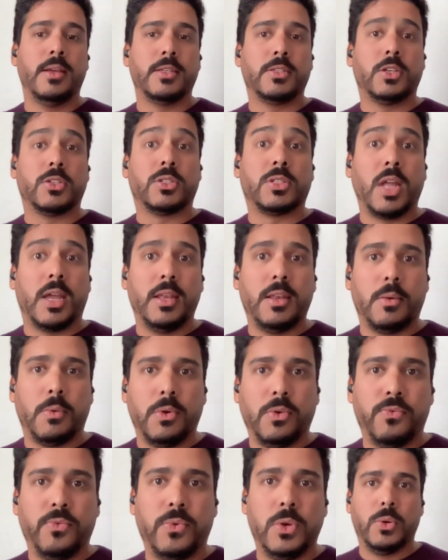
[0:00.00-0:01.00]

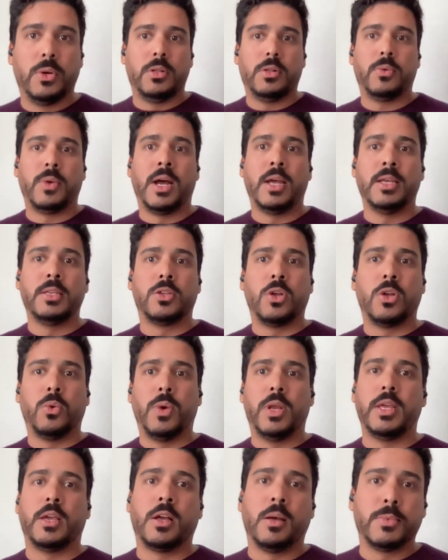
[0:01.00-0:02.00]
sustainable fuel, right? So
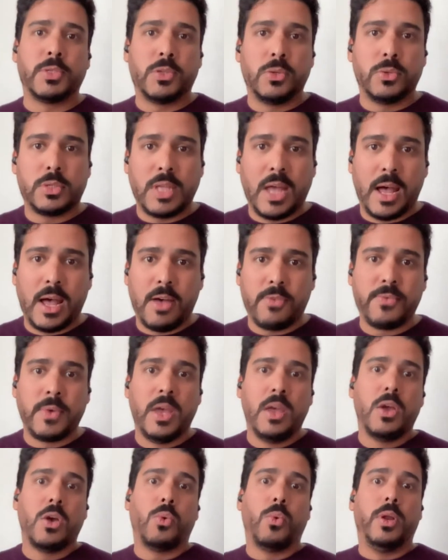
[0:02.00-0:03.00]
when it comes to SAF,
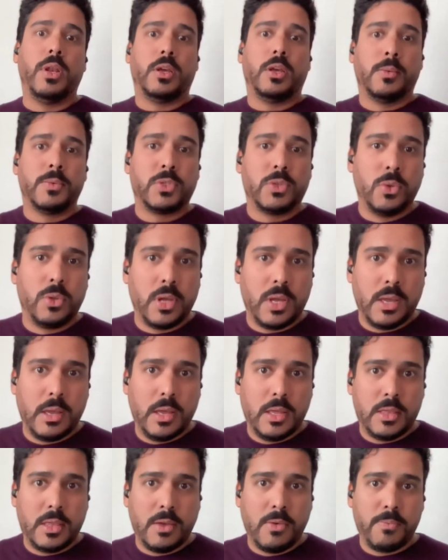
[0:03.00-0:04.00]
when it comes to
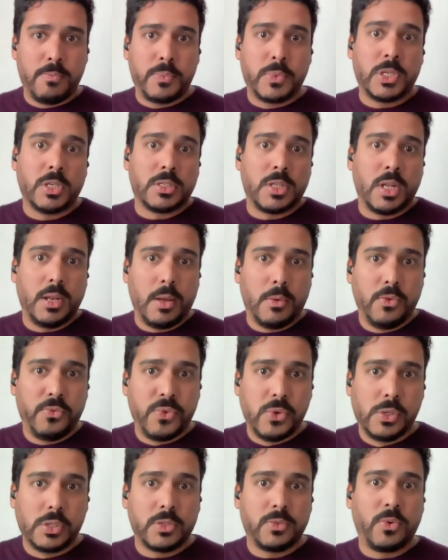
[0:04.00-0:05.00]
the sustainable
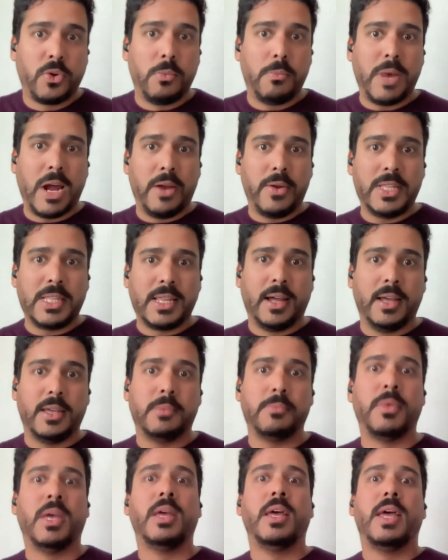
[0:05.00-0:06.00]
fuels for
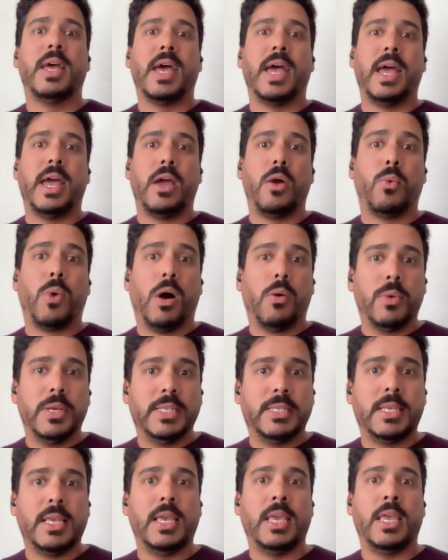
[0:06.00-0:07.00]
maritime, what we
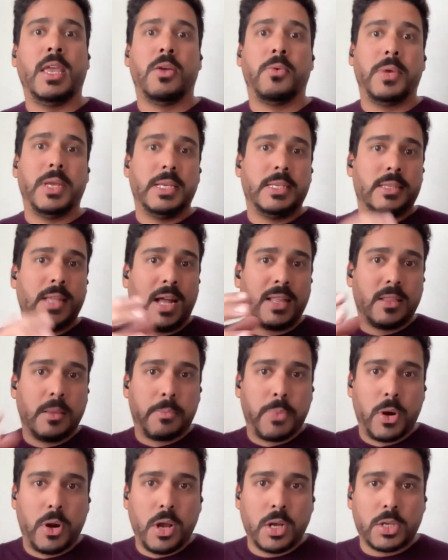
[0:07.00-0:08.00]
see here is at the
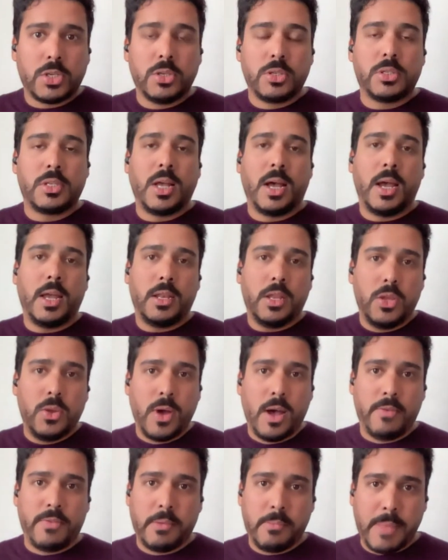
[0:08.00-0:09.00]
production side, you
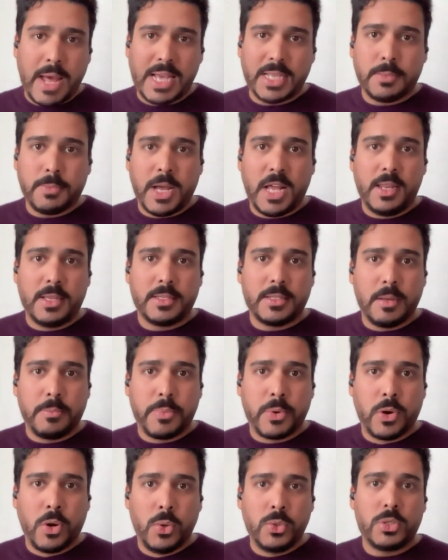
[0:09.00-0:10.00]
have a mass balance
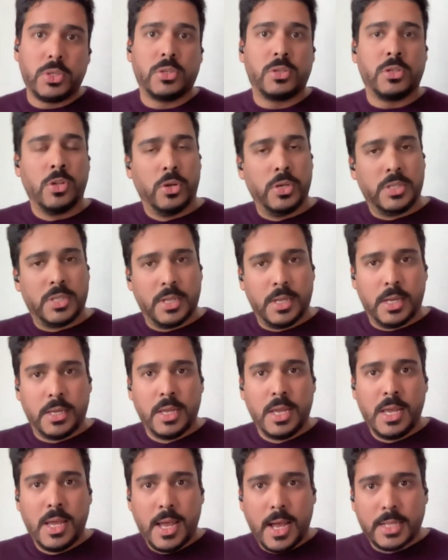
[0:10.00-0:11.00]
approach. So it's a
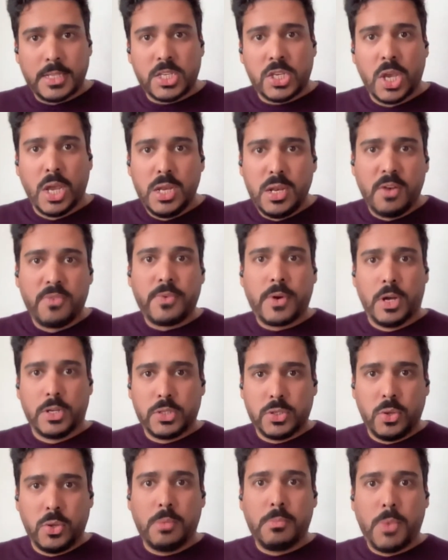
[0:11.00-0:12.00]
chain of
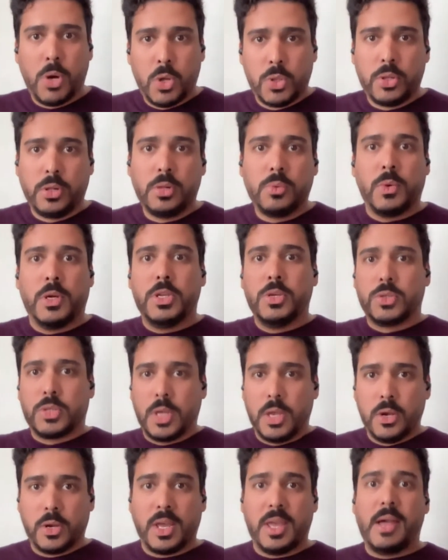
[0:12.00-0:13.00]
custody model where you say,
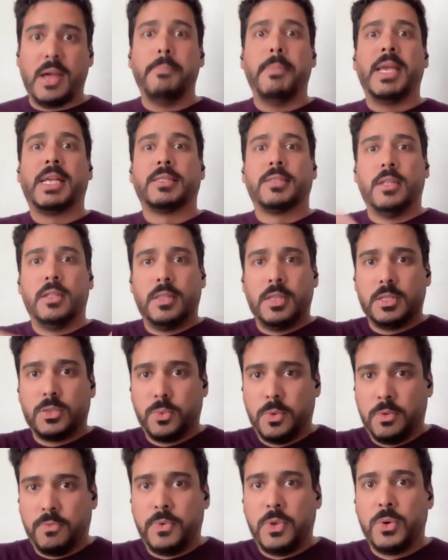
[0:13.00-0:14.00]
okay, I'm mixing this
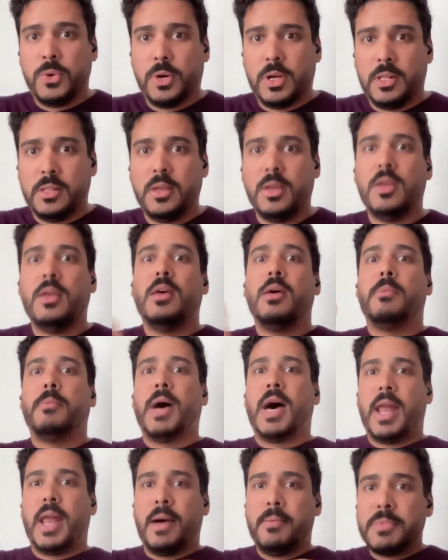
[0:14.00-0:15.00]
with fuel,
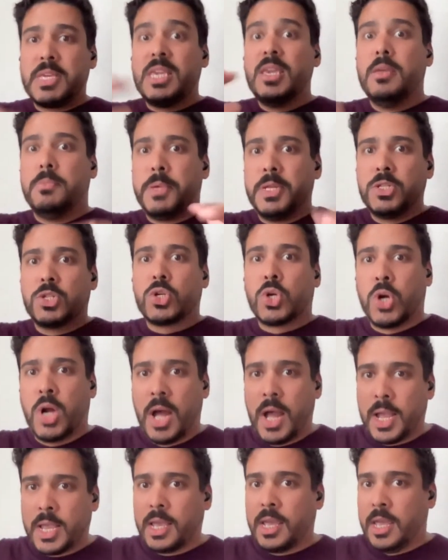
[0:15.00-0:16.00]
but I'm keeping
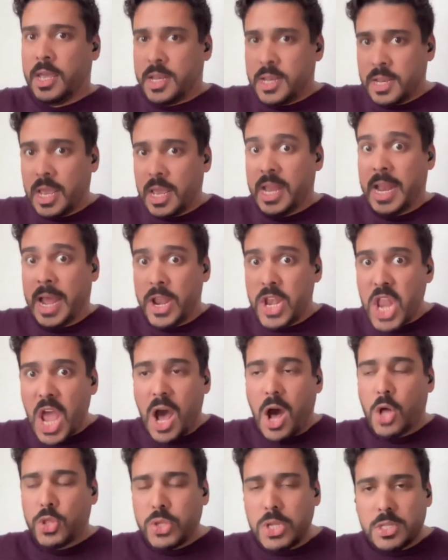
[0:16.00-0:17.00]
track and an
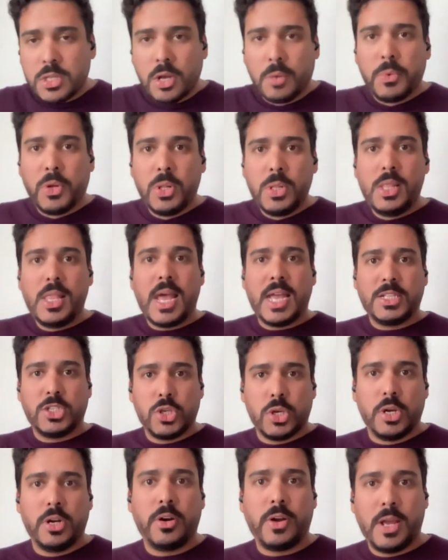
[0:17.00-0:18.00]
auditable
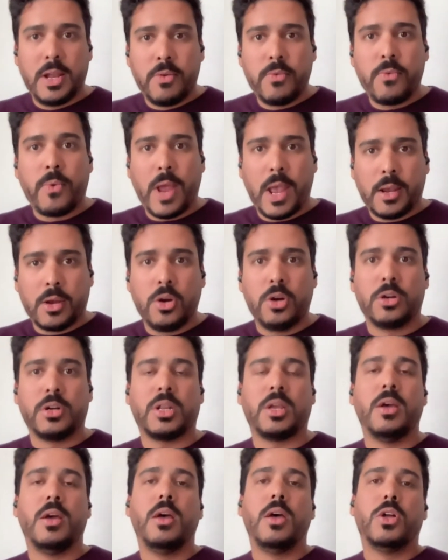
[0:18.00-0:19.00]
ledger and record
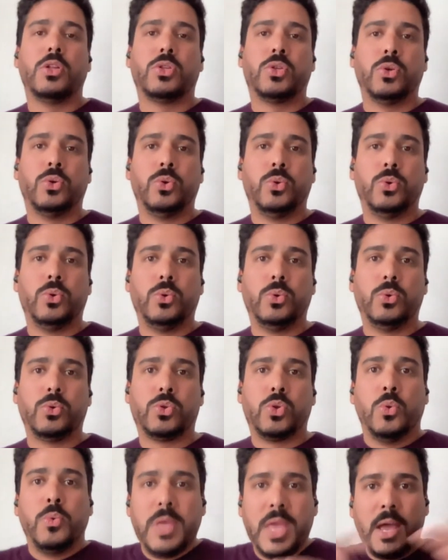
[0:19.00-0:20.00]
to
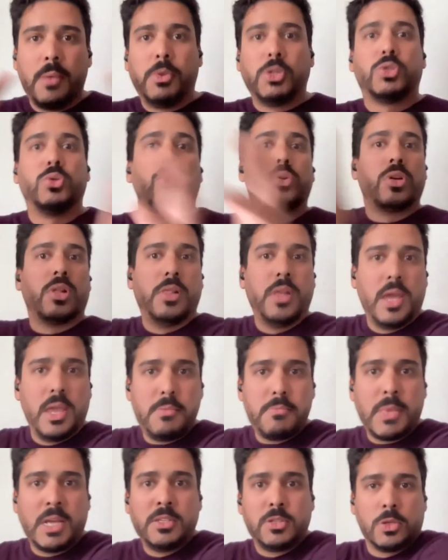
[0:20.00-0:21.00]
be able to
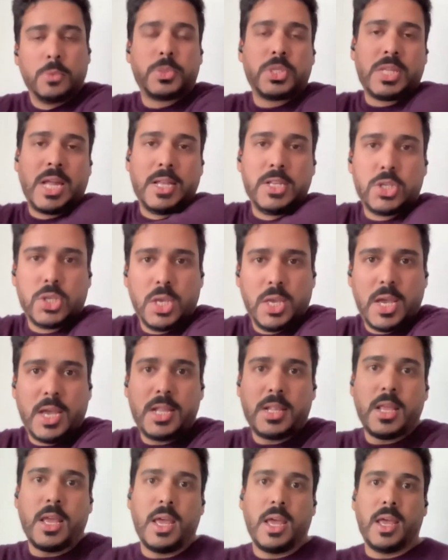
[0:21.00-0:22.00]
claim and
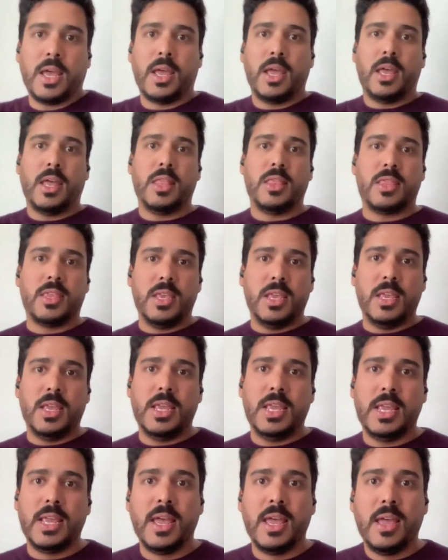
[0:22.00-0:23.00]
substantiate
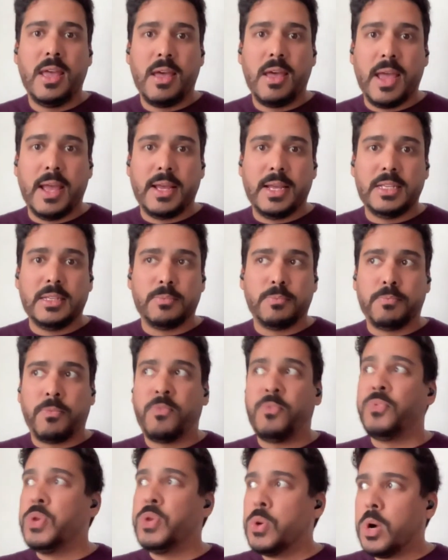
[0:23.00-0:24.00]
the
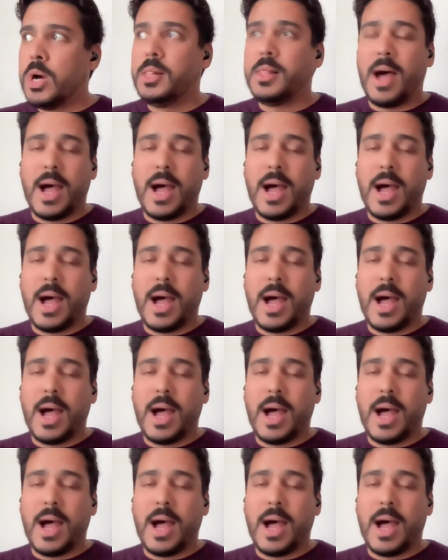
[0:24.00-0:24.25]
fuel